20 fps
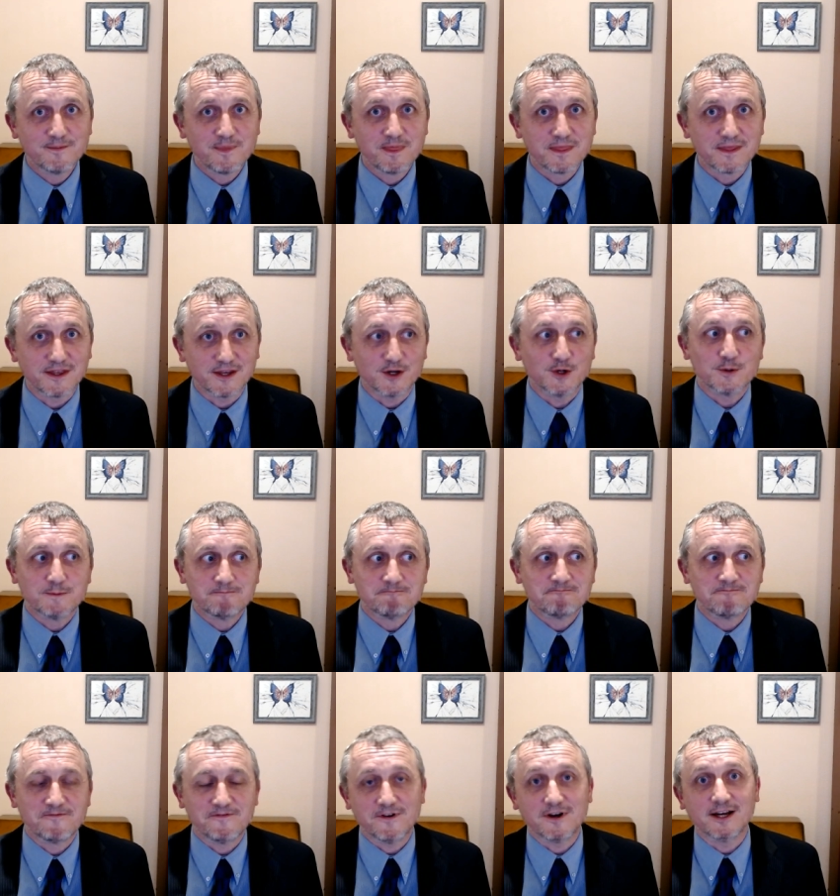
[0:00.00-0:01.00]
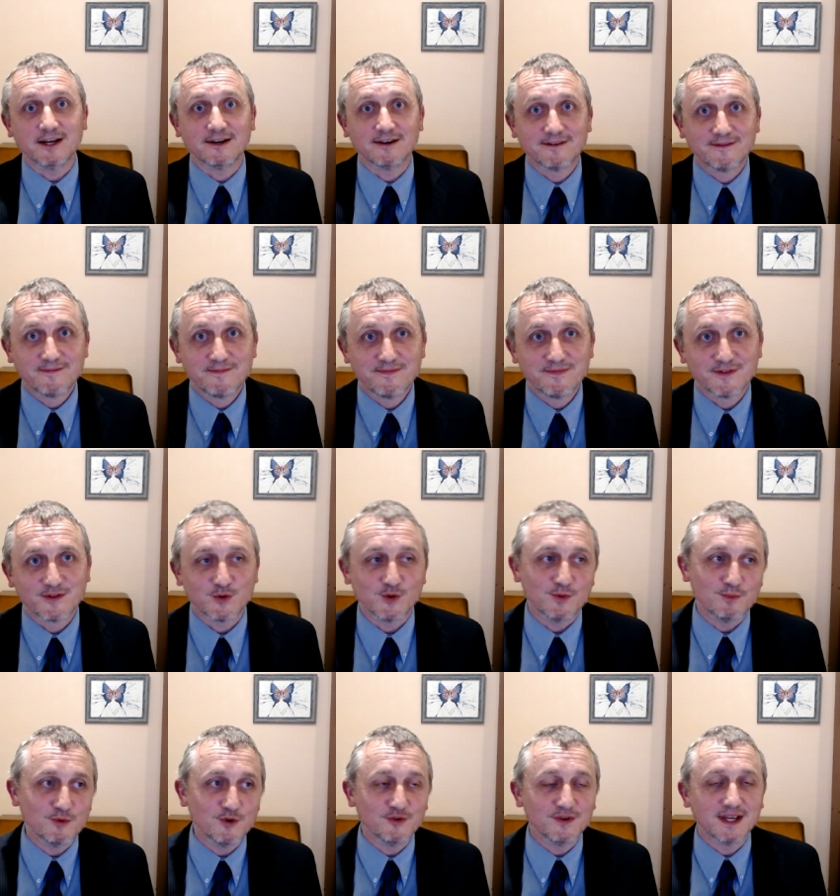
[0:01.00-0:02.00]
So fine. So we
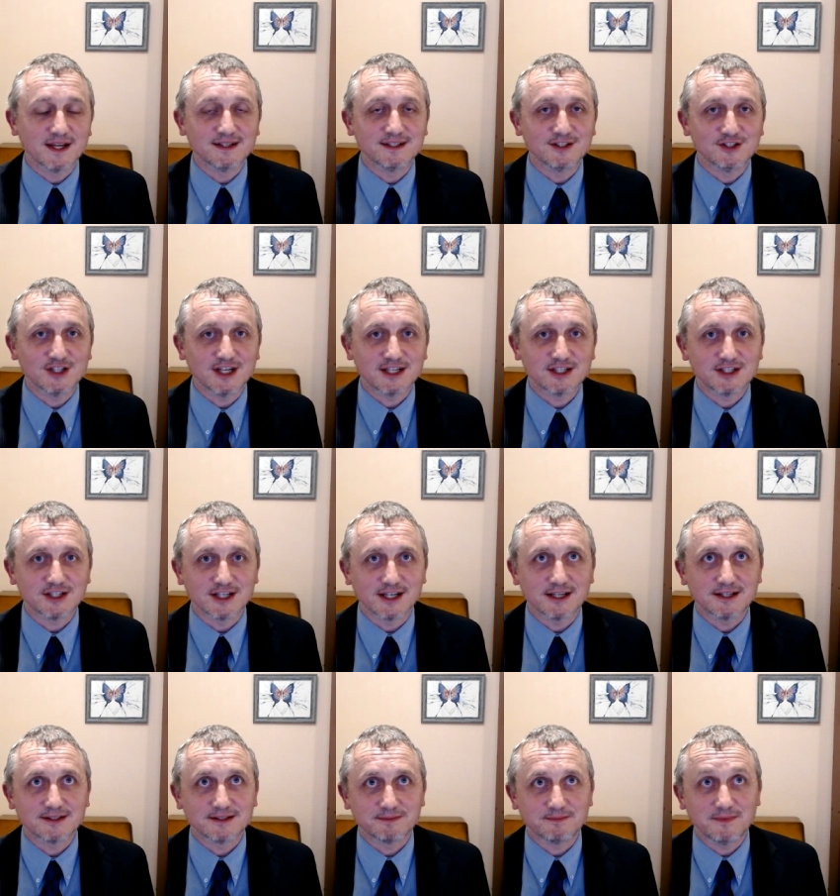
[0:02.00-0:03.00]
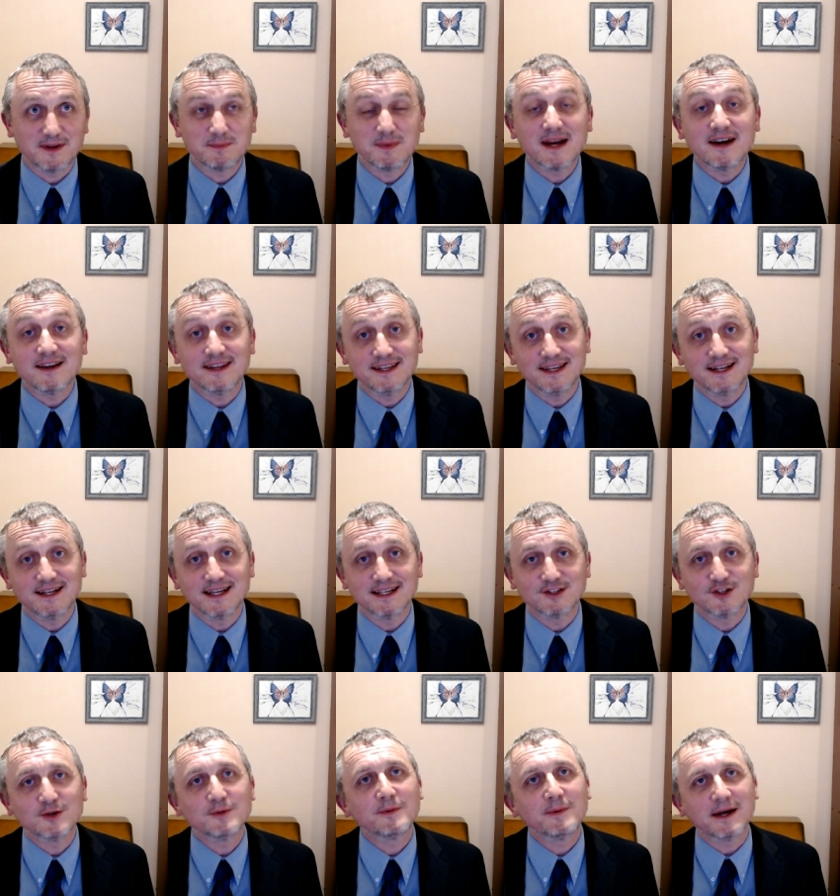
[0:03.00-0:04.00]
moved down to Cheshire. about a year later. It
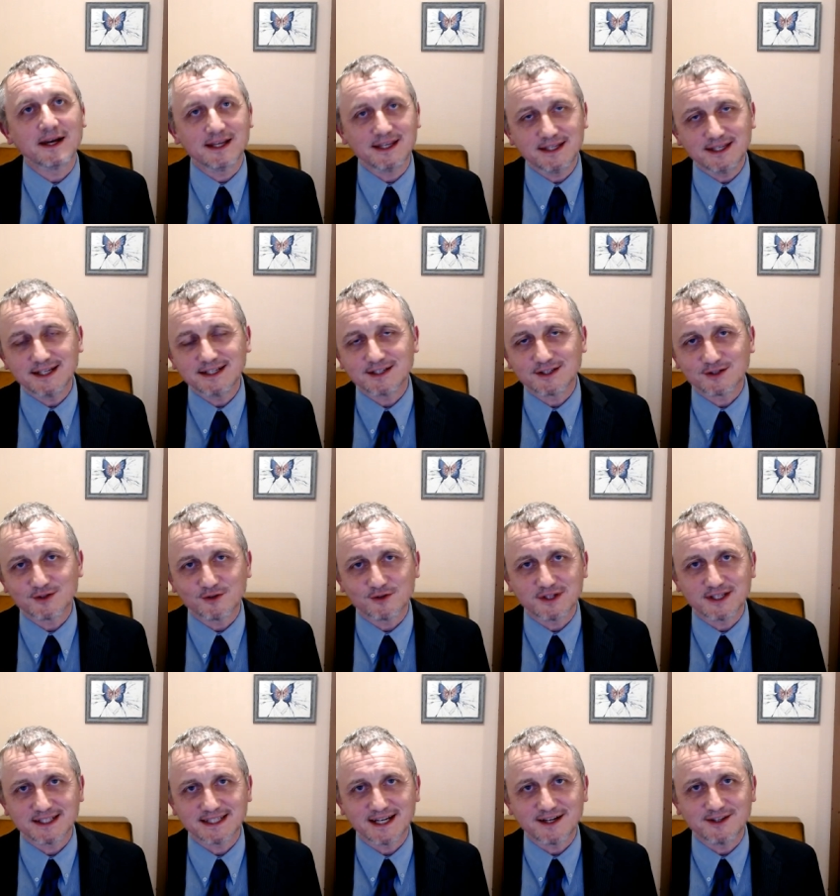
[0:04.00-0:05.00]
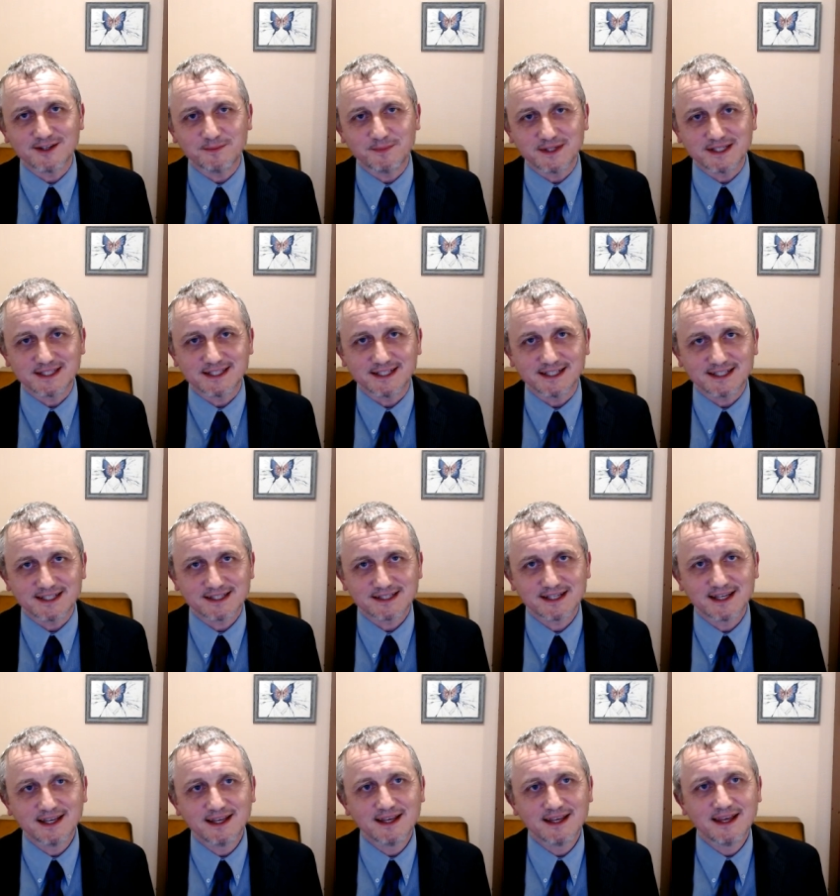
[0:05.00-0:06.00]
took me about a year to sort things out in the business.
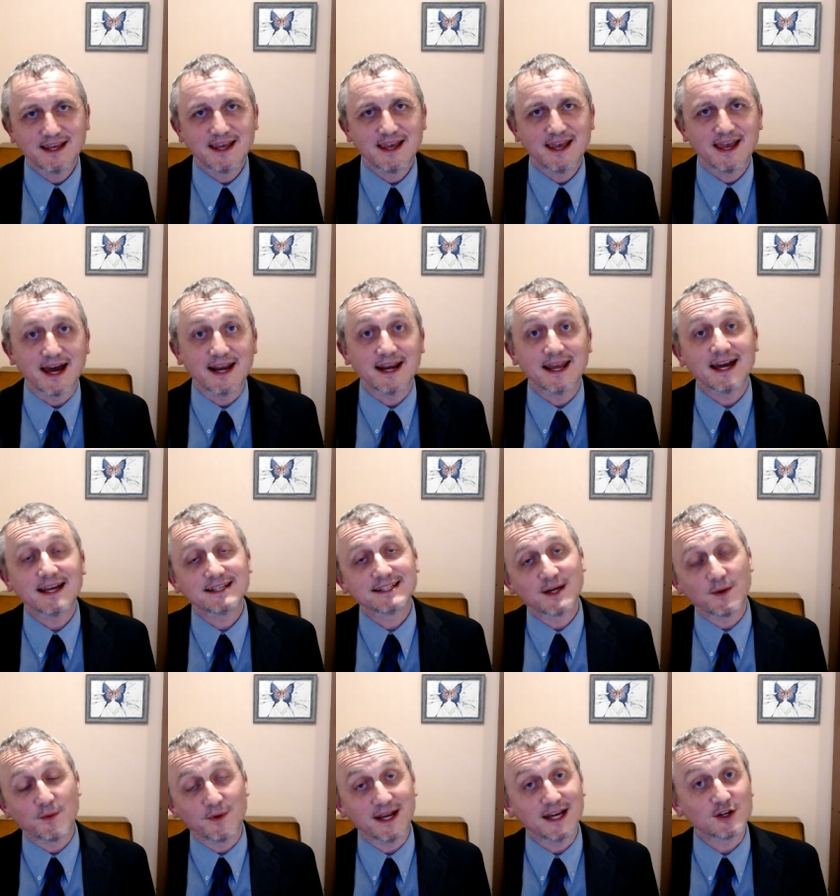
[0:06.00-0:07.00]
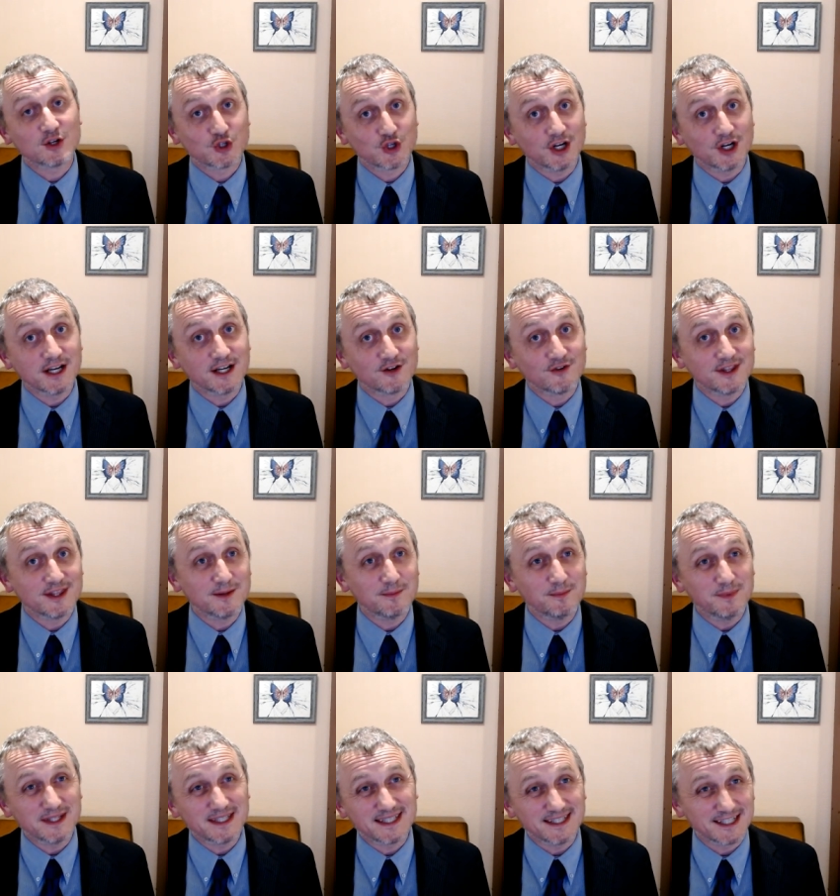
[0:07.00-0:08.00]
And I had someone else trying to run the
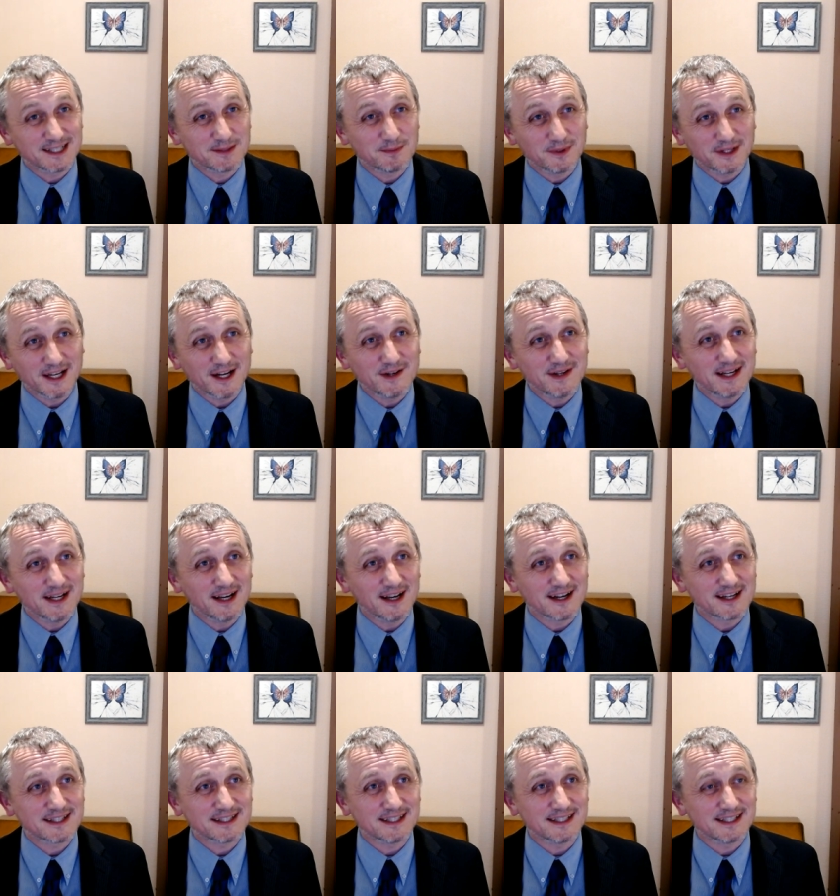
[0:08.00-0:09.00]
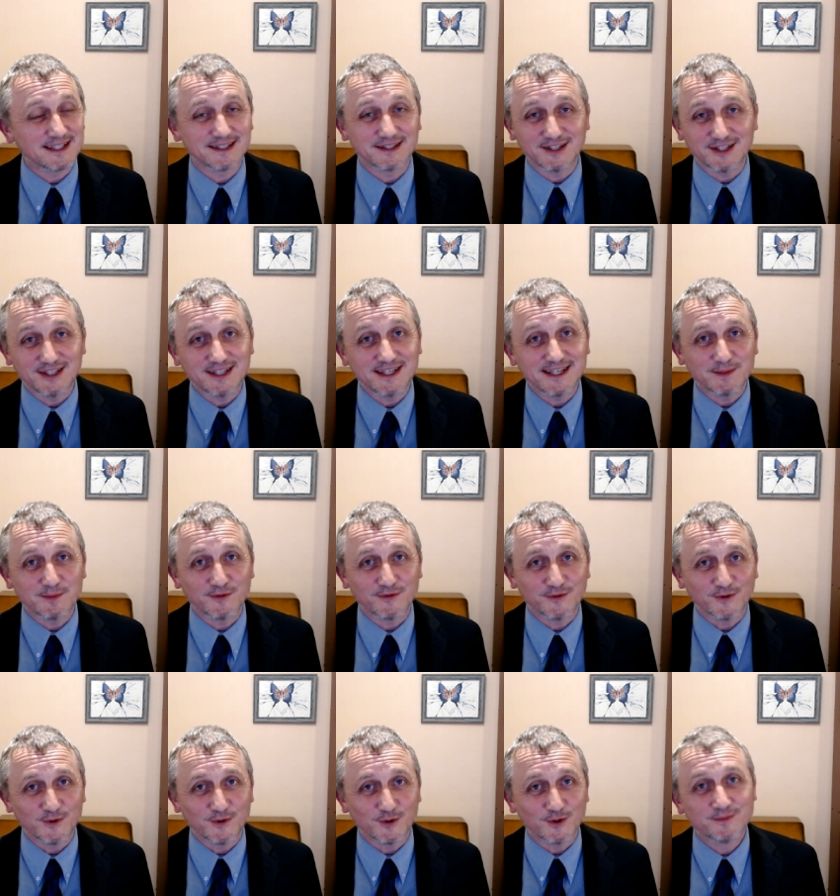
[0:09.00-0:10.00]
business, but it only lasted another year
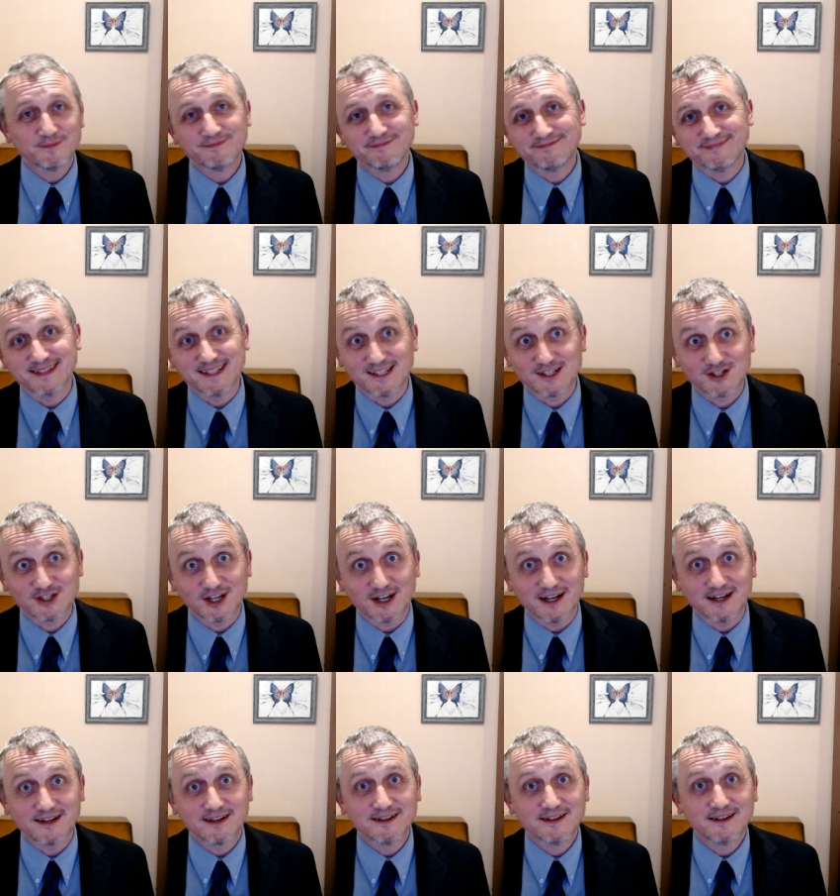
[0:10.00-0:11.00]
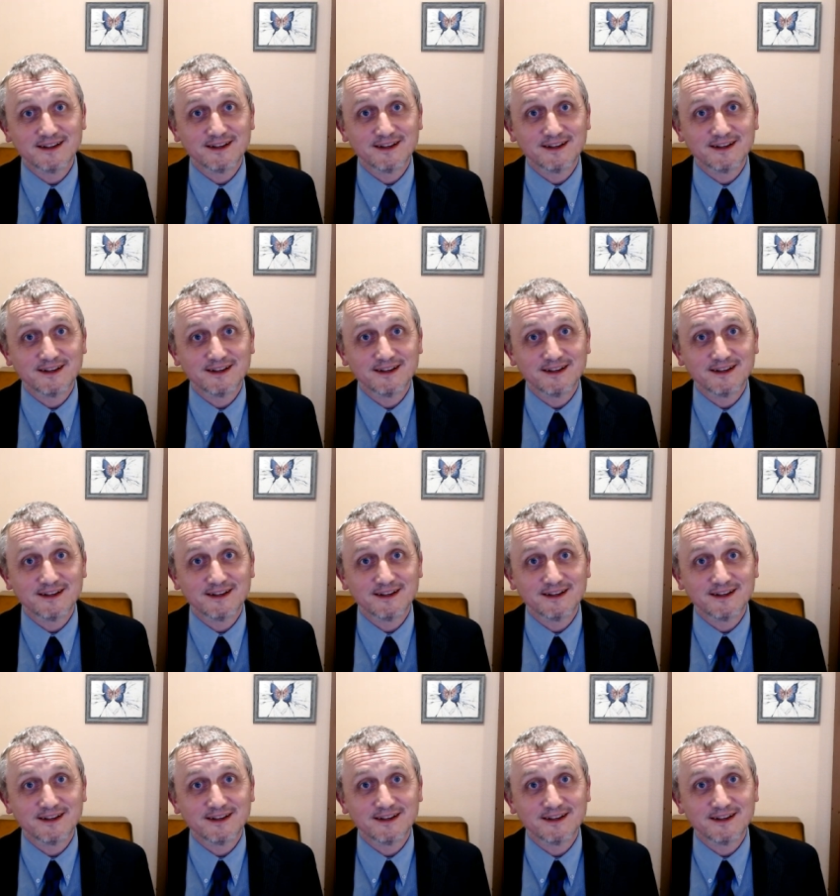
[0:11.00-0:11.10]
before it shut.